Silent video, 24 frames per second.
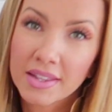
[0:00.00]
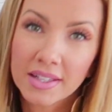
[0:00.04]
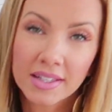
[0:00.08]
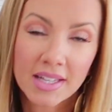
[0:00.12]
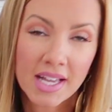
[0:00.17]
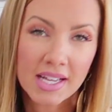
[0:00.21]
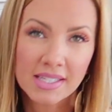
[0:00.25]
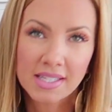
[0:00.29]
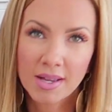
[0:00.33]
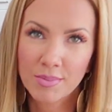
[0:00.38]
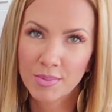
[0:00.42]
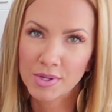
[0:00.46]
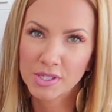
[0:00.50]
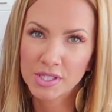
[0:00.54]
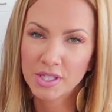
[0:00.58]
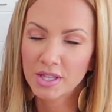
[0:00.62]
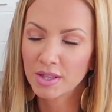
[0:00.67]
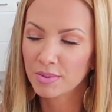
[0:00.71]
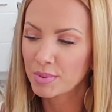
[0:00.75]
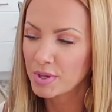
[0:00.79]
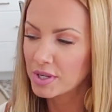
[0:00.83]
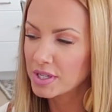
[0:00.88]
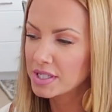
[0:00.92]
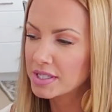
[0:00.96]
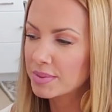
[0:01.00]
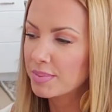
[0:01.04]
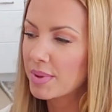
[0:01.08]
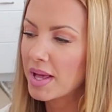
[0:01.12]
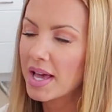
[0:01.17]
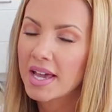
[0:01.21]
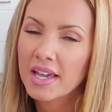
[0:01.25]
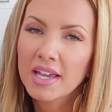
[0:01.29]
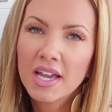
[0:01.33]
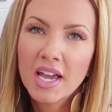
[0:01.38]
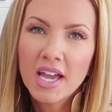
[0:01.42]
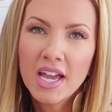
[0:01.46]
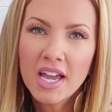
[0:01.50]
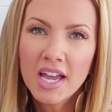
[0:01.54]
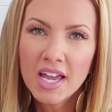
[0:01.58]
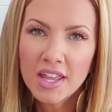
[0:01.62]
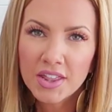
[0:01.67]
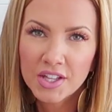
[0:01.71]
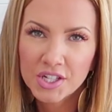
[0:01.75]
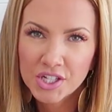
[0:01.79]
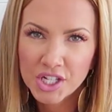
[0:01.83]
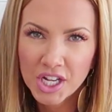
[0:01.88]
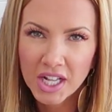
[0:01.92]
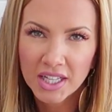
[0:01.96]
the last time I was at the beauty supply.
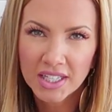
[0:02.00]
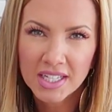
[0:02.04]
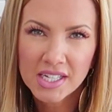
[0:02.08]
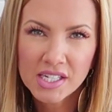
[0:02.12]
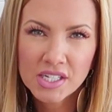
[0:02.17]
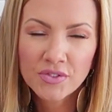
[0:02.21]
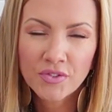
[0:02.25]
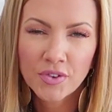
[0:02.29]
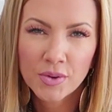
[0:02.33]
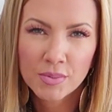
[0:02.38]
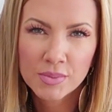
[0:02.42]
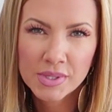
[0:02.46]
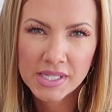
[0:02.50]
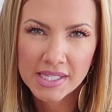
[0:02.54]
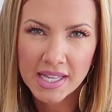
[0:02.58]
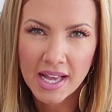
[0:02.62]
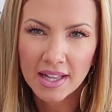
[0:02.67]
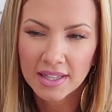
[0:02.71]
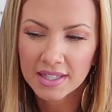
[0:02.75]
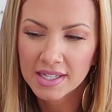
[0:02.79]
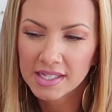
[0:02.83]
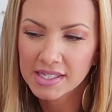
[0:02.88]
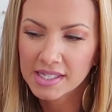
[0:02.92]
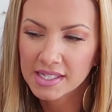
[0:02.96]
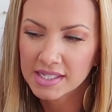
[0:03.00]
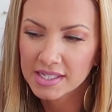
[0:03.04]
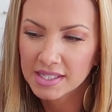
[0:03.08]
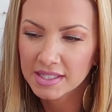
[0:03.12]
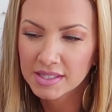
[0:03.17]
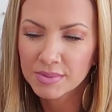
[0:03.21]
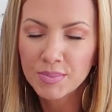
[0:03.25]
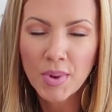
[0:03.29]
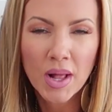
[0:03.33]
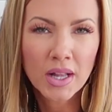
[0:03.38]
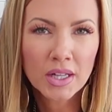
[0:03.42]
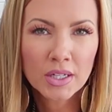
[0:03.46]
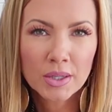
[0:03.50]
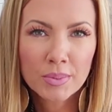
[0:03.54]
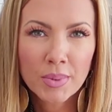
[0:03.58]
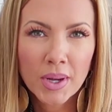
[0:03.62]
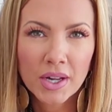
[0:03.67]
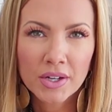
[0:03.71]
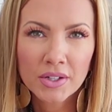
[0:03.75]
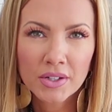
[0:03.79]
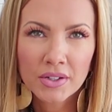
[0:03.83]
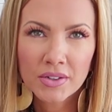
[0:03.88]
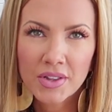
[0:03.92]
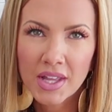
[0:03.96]
The gelish from Sally's is a smaller
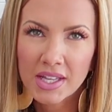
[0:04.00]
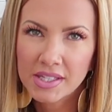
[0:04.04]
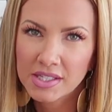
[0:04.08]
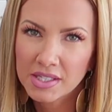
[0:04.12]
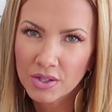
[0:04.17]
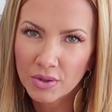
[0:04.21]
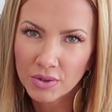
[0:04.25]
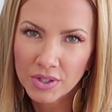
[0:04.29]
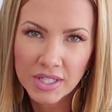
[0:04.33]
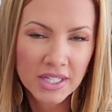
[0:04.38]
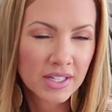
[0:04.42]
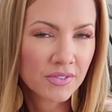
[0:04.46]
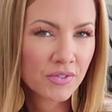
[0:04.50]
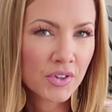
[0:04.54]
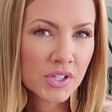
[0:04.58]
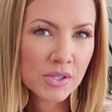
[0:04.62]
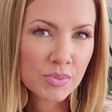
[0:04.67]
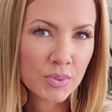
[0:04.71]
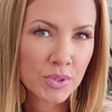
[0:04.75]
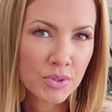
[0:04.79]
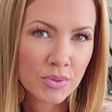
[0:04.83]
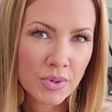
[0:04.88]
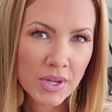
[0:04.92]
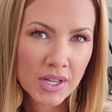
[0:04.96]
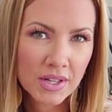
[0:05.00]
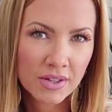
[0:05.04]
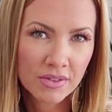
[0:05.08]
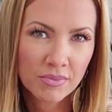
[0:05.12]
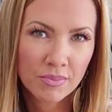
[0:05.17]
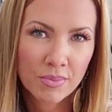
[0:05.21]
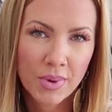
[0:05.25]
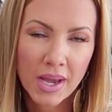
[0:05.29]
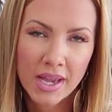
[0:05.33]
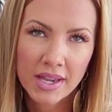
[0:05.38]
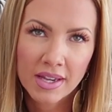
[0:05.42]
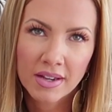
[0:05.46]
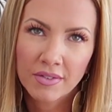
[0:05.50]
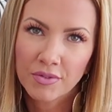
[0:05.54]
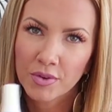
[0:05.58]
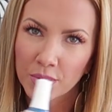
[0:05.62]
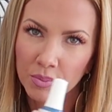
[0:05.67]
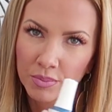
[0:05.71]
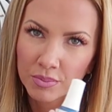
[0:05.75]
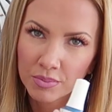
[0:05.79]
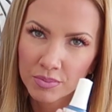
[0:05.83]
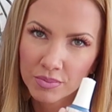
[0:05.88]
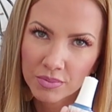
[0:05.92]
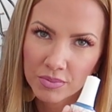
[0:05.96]
bottle. That's the only difference between buying it from
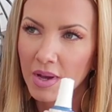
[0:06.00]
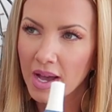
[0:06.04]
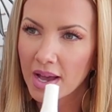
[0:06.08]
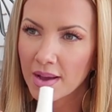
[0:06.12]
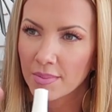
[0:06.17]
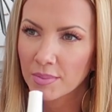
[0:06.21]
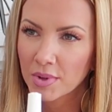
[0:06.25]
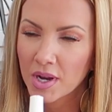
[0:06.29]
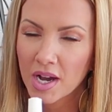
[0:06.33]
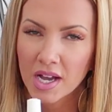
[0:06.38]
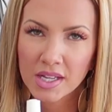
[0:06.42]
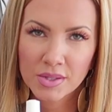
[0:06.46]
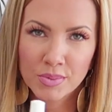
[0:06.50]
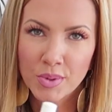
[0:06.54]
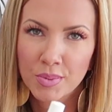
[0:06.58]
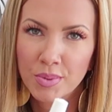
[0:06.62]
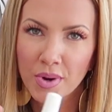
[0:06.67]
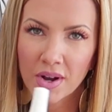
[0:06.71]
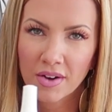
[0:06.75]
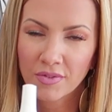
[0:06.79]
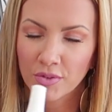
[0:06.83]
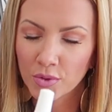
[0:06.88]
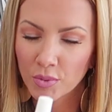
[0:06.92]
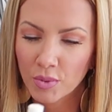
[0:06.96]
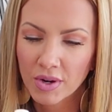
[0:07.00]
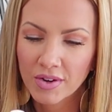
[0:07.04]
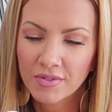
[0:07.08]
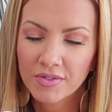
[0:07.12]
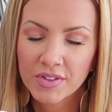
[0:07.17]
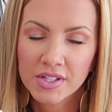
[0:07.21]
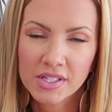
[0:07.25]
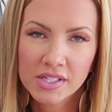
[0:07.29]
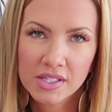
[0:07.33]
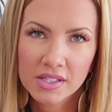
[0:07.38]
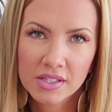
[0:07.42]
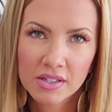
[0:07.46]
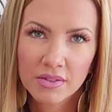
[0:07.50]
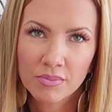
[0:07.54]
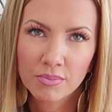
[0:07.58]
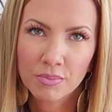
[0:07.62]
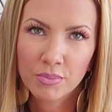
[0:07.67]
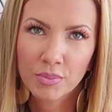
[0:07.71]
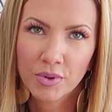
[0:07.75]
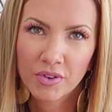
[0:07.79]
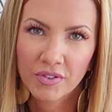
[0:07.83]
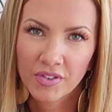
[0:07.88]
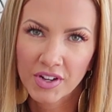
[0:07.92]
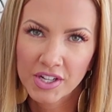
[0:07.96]
Cosmocrop or one of the
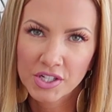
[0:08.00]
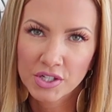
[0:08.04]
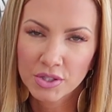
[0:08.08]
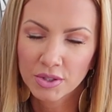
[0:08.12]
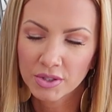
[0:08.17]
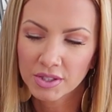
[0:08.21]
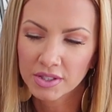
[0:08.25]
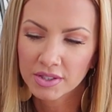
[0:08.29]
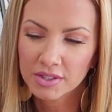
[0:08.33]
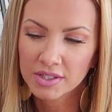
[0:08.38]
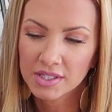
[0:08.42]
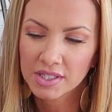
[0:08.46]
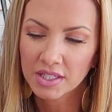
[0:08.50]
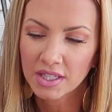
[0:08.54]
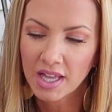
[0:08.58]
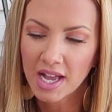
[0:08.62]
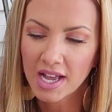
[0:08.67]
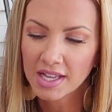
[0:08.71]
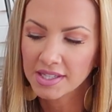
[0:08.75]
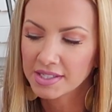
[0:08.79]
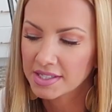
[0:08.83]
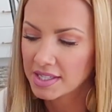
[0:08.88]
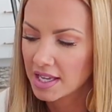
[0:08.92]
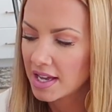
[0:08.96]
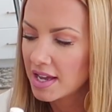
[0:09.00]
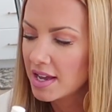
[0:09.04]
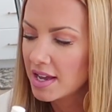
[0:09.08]
professional salons